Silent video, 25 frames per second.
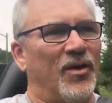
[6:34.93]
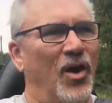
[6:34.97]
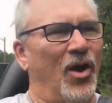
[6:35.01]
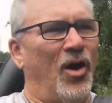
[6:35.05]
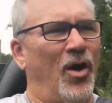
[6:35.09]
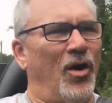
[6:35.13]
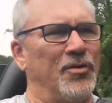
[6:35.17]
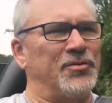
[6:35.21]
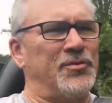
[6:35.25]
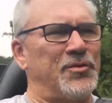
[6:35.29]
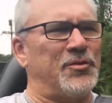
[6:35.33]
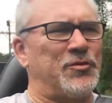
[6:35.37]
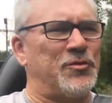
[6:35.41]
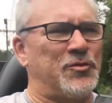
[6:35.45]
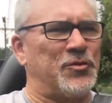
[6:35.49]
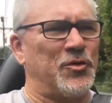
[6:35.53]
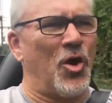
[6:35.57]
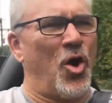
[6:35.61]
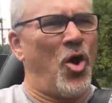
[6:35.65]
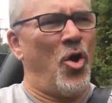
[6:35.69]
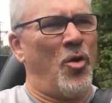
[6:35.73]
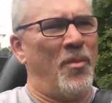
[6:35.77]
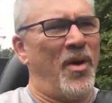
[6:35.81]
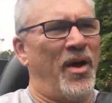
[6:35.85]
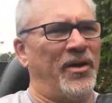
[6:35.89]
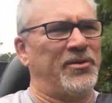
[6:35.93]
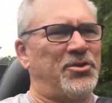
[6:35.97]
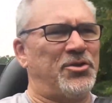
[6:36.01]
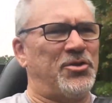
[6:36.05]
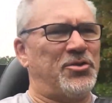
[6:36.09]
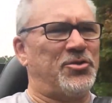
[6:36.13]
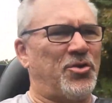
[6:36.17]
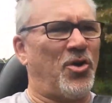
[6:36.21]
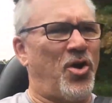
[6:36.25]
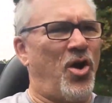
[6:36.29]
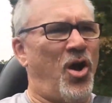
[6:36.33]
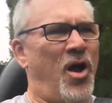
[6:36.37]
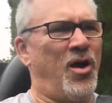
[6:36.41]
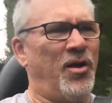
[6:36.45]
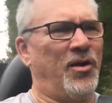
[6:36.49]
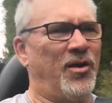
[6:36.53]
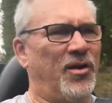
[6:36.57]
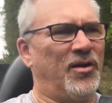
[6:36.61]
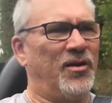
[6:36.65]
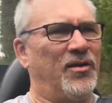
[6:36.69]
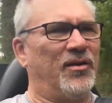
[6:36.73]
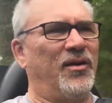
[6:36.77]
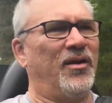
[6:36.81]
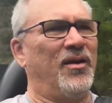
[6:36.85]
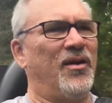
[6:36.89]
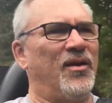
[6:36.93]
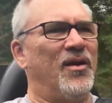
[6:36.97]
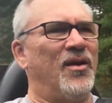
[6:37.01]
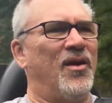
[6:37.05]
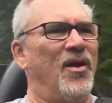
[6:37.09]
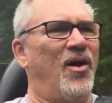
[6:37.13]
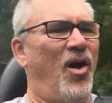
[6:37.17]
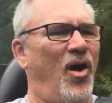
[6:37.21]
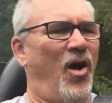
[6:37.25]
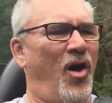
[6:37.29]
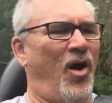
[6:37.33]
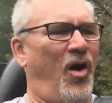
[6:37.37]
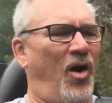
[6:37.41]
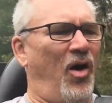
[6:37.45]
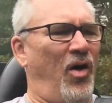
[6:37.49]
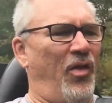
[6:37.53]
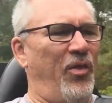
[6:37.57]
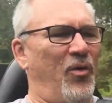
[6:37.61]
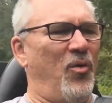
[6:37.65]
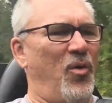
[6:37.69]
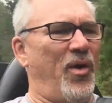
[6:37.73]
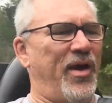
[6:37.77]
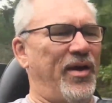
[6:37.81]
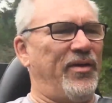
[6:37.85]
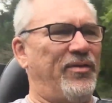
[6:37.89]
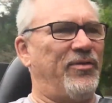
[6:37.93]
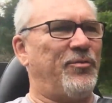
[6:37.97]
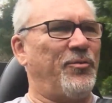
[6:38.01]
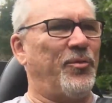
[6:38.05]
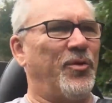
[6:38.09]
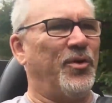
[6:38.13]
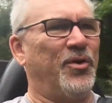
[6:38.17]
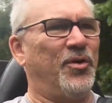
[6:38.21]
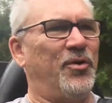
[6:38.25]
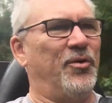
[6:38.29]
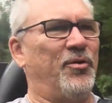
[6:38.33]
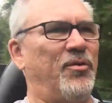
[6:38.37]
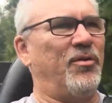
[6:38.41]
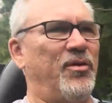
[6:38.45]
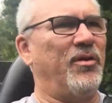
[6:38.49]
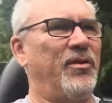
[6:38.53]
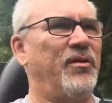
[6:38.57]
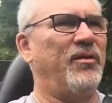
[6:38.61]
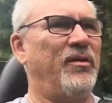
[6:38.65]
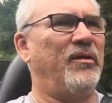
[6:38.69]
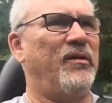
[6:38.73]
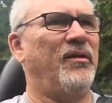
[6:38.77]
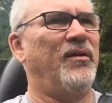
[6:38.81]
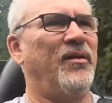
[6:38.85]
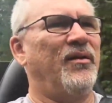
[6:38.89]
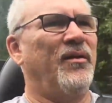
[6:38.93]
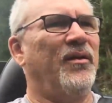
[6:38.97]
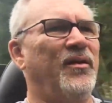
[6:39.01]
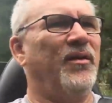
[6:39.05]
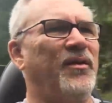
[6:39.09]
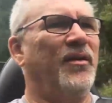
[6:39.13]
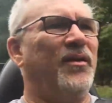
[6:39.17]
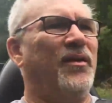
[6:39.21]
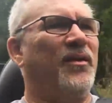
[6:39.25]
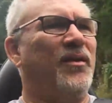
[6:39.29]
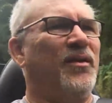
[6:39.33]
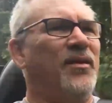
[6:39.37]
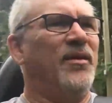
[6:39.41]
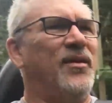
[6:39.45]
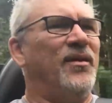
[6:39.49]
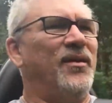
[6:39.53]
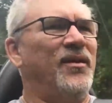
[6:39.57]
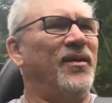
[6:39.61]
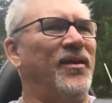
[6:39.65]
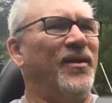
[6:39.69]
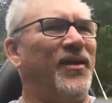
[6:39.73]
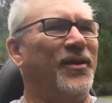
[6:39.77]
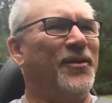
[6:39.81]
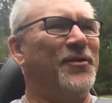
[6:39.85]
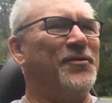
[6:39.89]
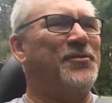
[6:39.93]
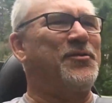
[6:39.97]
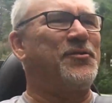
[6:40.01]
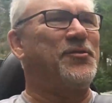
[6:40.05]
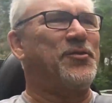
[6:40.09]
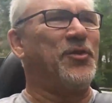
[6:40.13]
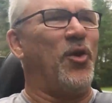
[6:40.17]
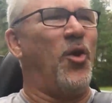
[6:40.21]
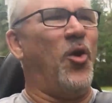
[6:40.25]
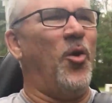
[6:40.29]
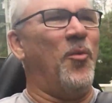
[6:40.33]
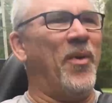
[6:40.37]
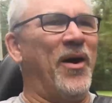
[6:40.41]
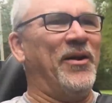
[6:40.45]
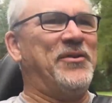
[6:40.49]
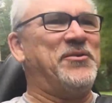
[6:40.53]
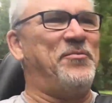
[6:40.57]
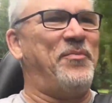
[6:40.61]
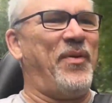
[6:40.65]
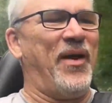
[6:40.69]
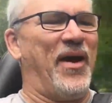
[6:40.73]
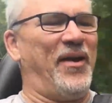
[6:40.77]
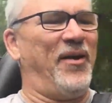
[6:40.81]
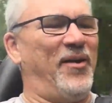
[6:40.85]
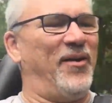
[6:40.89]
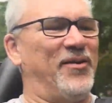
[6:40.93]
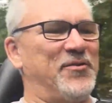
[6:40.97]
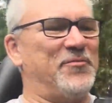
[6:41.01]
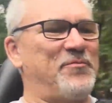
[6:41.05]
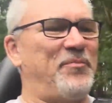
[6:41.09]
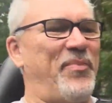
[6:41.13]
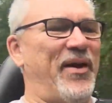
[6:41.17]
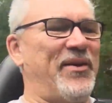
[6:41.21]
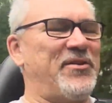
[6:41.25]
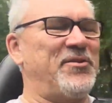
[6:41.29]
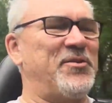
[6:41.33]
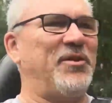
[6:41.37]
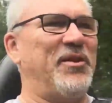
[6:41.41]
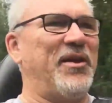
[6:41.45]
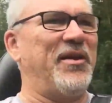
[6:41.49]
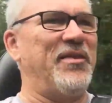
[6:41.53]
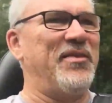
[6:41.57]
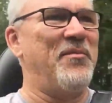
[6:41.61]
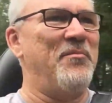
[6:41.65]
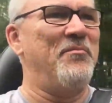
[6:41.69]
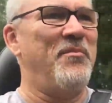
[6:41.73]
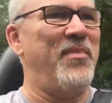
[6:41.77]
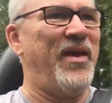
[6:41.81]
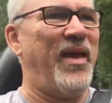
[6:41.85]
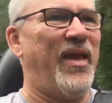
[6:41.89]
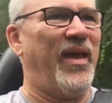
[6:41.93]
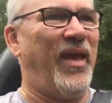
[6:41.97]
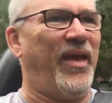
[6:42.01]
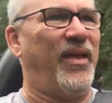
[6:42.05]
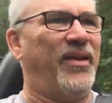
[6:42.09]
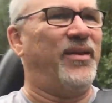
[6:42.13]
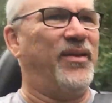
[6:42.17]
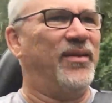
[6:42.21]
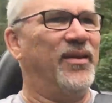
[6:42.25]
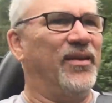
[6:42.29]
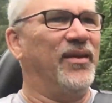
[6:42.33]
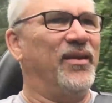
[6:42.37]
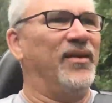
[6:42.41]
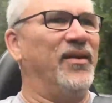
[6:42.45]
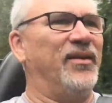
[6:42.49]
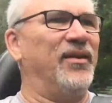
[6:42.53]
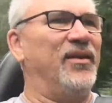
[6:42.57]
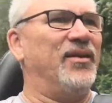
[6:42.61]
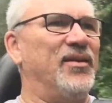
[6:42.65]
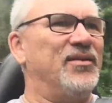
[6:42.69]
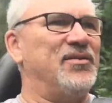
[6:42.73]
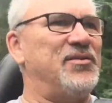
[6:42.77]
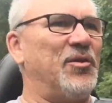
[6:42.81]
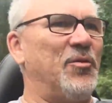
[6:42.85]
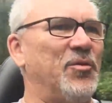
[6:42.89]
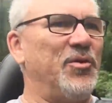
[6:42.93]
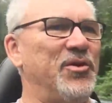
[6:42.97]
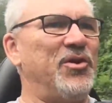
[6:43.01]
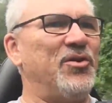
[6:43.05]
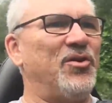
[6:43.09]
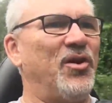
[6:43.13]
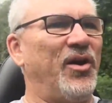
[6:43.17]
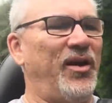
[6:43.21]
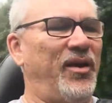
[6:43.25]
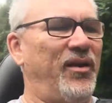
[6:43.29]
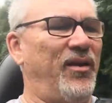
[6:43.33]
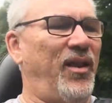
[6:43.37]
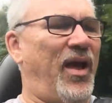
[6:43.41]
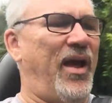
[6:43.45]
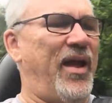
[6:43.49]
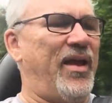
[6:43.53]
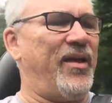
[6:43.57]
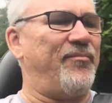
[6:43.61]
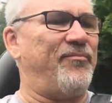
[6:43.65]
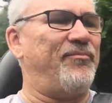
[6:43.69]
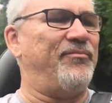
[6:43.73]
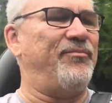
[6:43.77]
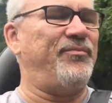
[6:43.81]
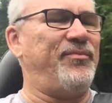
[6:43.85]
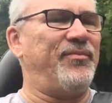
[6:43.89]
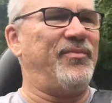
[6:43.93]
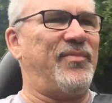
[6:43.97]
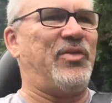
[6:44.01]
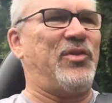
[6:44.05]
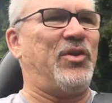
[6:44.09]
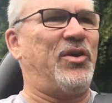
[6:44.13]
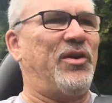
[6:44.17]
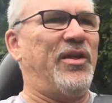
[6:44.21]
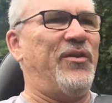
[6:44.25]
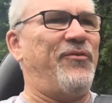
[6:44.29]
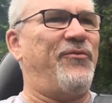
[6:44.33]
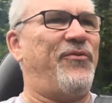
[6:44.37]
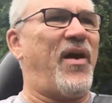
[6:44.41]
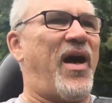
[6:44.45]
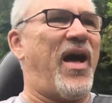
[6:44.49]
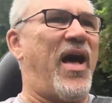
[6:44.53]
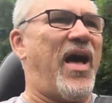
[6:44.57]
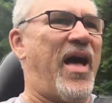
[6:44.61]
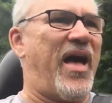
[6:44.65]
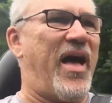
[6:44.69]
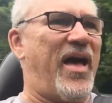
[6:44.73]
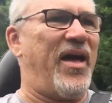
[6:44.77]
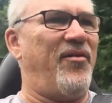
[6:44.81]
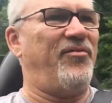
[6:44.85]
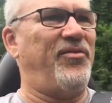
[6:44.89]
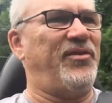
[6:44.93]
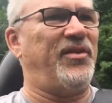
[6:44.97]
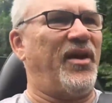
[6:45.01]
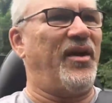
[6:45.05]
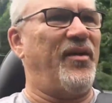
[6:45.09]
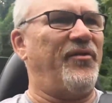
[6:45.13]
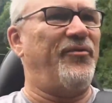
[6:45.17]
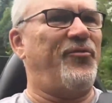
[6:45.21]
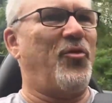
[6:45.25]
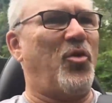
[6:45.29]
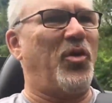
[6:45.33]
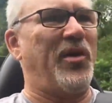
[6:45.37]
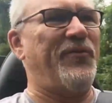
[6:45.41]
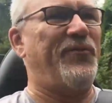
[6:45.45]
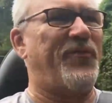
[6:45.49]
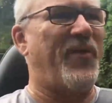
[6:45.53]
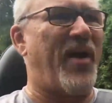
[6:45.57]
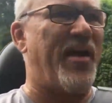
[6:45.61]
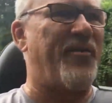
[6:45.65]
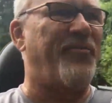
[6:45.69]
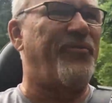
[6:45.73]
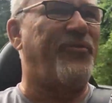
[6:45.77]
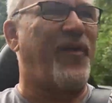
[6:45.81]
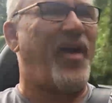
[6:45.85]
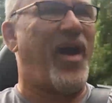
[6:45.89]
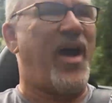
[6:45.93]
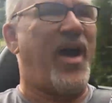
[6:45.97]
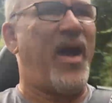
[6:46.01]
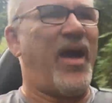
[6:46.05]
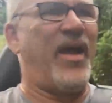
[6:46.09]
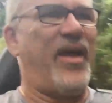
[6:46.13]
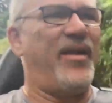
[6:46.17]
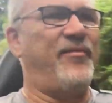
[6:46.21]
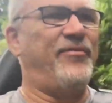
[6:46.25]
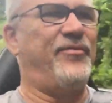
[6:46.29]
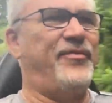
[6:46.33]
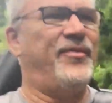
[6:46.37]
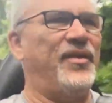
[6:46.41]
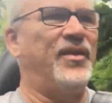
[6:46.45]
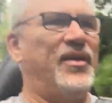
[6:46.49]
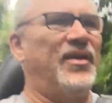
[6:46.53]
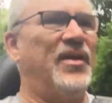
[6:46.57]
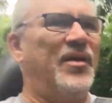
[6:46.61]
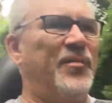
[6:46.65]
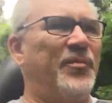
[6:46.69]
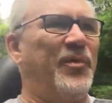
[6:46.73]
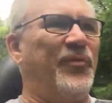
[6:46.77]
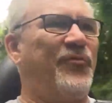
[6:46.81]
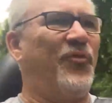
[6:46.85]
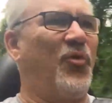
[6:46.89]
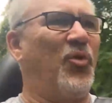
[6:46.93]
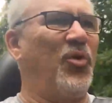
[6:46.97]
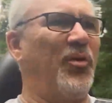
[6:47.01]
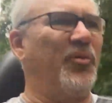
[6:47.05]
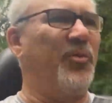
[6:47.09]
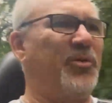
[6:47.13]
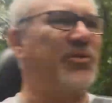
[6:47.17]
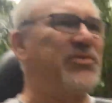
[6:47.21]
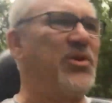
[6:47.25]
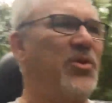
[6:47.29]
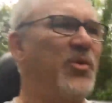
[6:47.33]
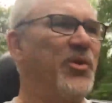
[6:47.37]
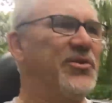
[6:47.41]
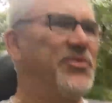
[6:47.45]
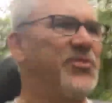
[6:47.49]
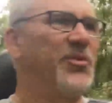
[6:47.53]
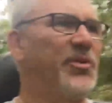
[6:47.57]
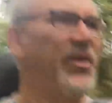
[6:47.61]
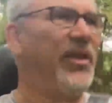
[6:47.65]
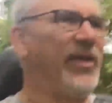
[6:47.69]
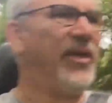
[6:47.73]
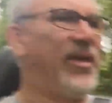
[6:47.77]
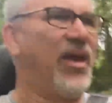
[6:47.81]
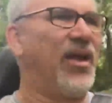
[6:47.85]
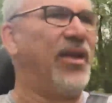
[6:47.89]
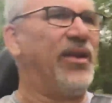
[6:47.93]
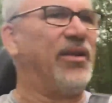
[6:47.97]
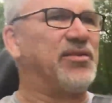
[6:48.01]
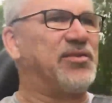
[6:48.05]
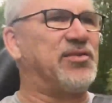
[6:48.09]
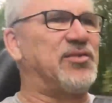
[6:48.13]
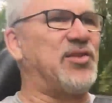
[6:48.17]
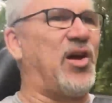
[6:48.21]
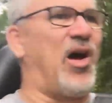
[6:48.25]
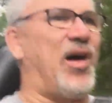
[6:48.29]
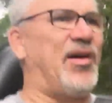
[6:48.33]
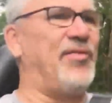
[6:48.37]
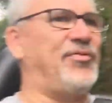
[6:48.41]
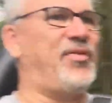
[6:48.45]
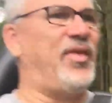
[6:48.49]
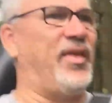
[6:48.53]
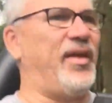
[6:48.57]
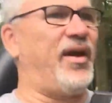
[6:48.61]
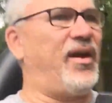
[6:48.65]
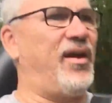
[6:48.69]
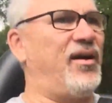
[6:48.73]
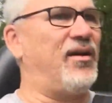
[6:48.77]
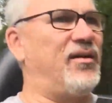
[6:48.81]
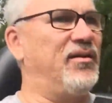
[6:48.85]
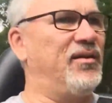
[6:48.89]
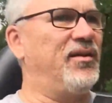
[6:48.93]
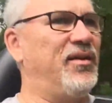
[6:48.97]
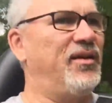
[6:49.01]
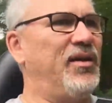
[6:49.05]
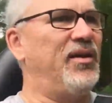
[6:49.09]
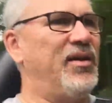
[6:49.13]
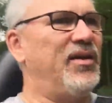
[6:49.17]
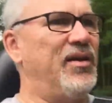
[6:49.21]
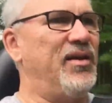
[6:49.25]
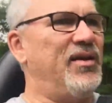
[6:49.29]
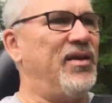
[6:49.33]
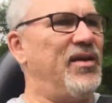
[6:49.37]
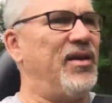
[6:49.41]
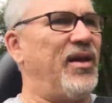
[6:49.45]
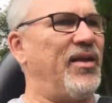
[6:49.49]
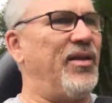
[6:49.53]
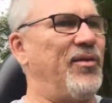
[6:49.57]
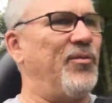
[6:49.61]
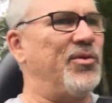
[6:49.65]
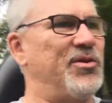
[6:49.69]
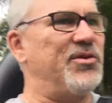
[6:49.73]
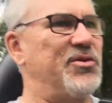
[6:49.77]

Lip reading: Oh, it's so much stronger all the way through. It is so much better, especially in the mid. So when you're at like 35 to 45.5, before it was always really kind of soft there, you